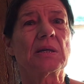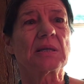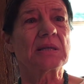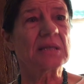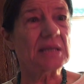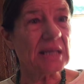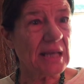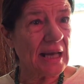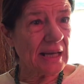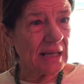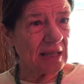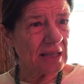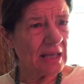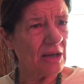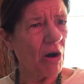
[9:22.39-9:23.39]
see
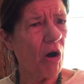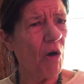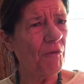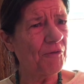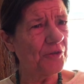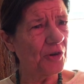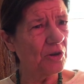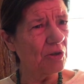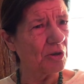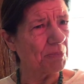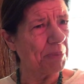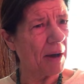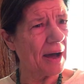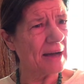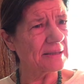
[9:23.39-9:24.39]
anything hopeful or
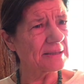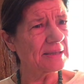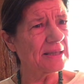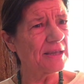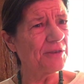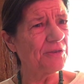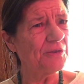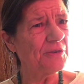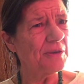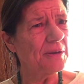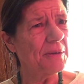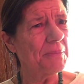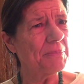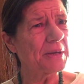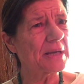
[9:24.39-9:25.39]
positive
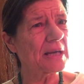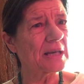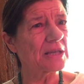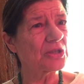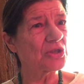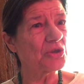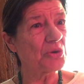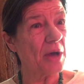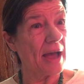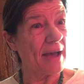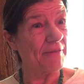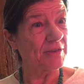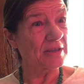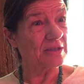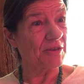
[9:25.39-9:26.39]
because you
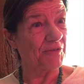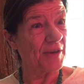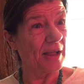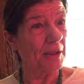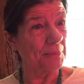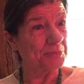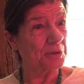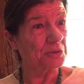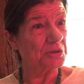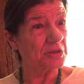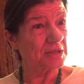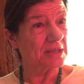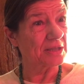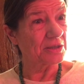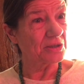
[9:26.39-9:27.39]
haven't developed those
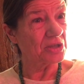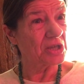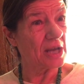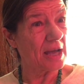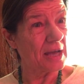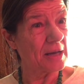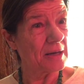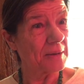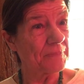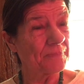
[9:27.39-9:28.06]
skills yet.